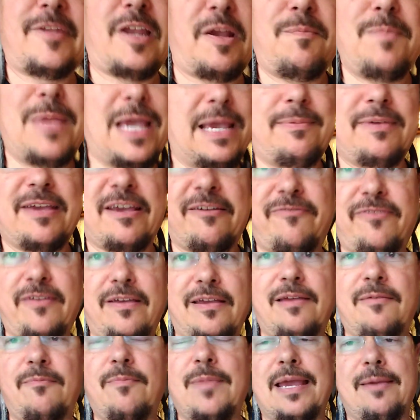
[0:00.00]
Maybe
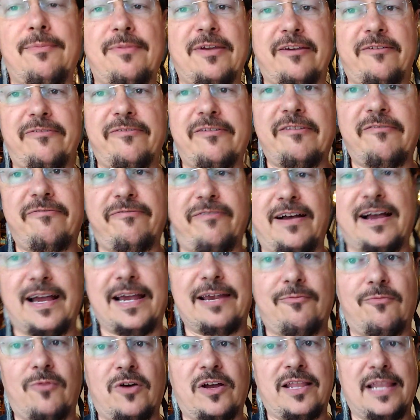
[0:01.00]
if you
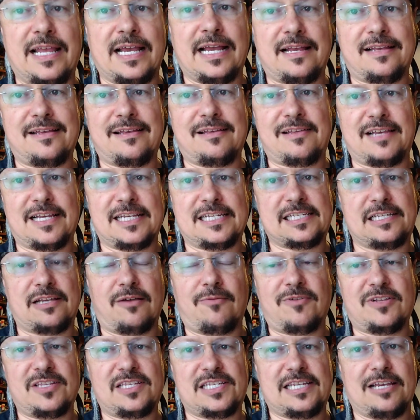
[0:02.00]
find one that like
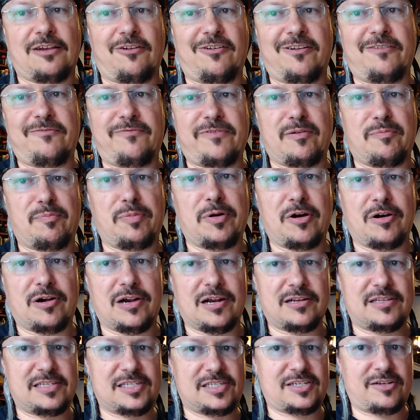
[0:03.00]
someone's selling for
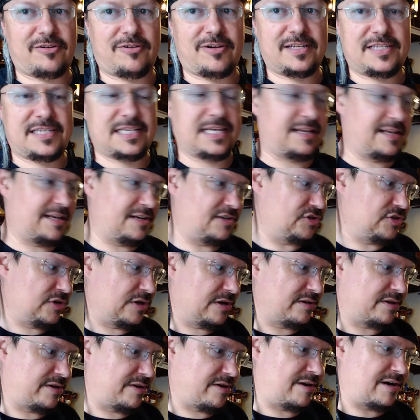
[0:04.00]
parts, or it's in the
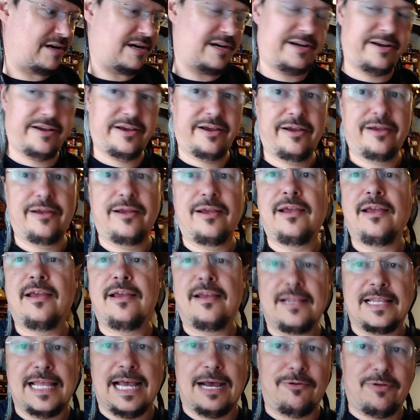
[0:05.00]
junkyard,
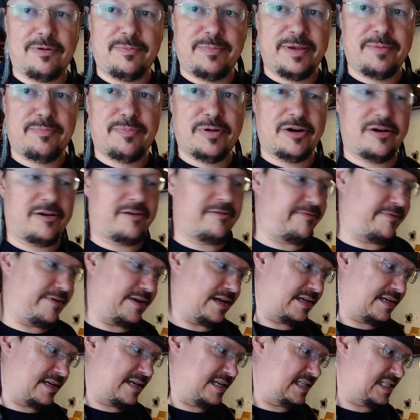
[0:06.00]
that would be
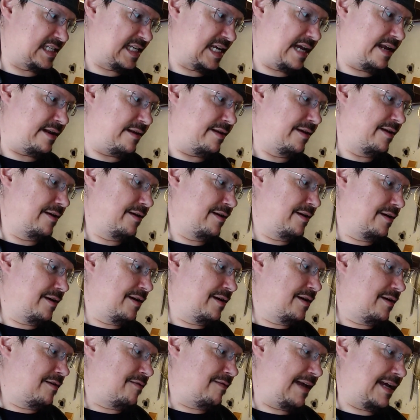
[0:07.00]
perfect. Because then,
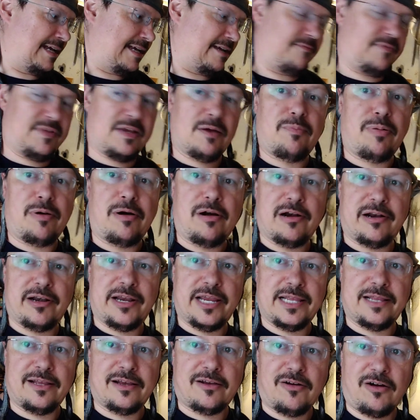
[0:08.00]
like, if they're
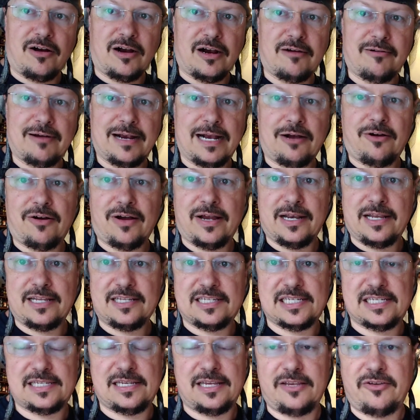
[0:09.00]
parting the car out, and
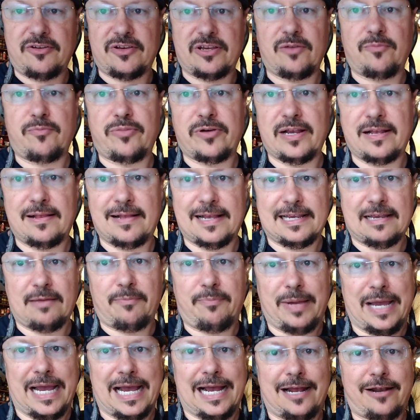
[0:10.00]
you could bring like a
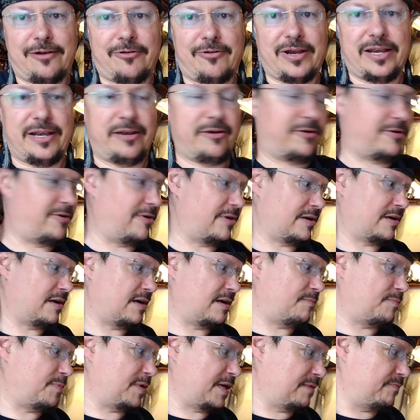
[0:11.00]
battery to hook
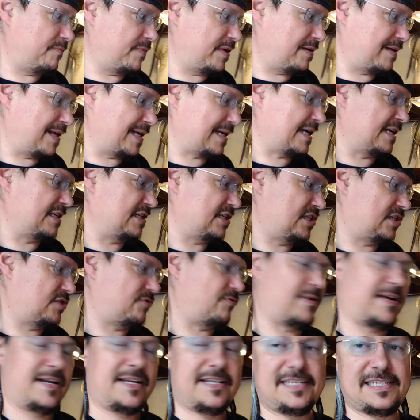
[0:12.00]
up and be like, I just
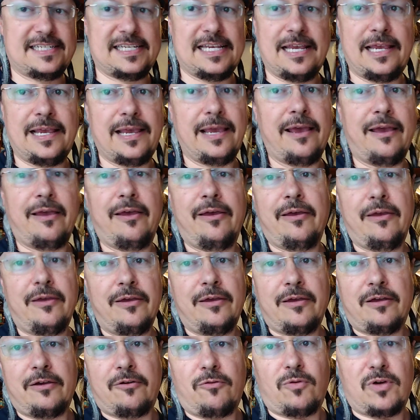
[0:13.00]
want to see,
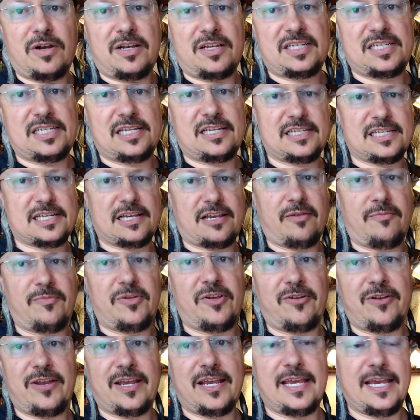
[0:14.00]
what does this
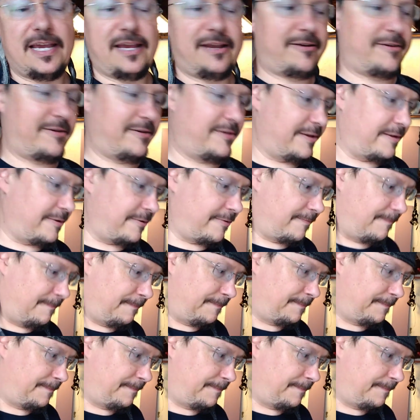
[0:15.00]
communicator do?